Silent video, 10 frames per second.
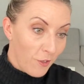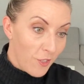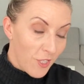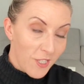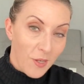
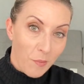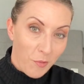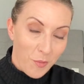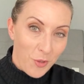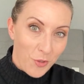stamp
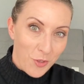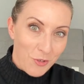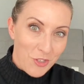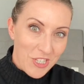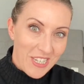my
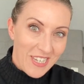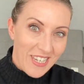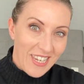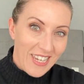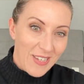
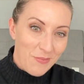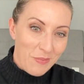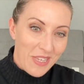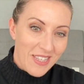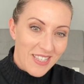authority. It
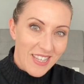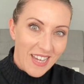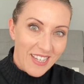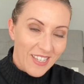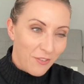means
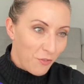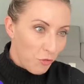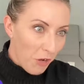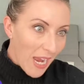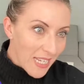that if
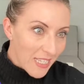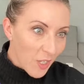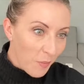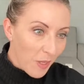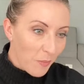trade is
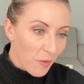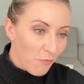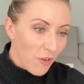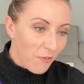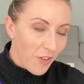coming up the
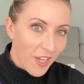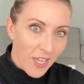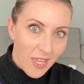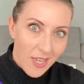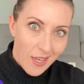river,
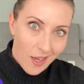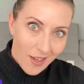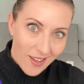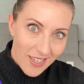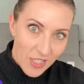
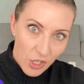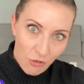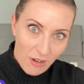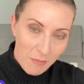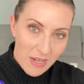it's a
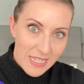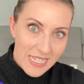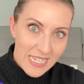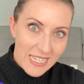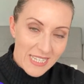great place
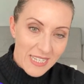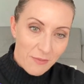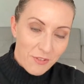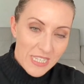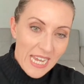to
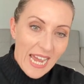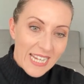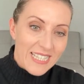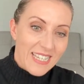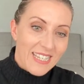intercept for
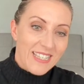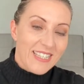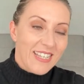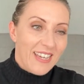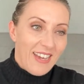
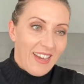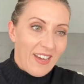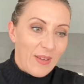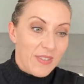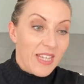taxes.
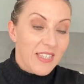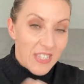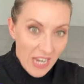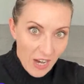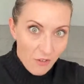So that's the
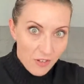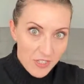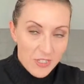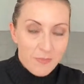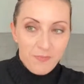Tower of
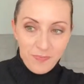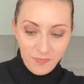London.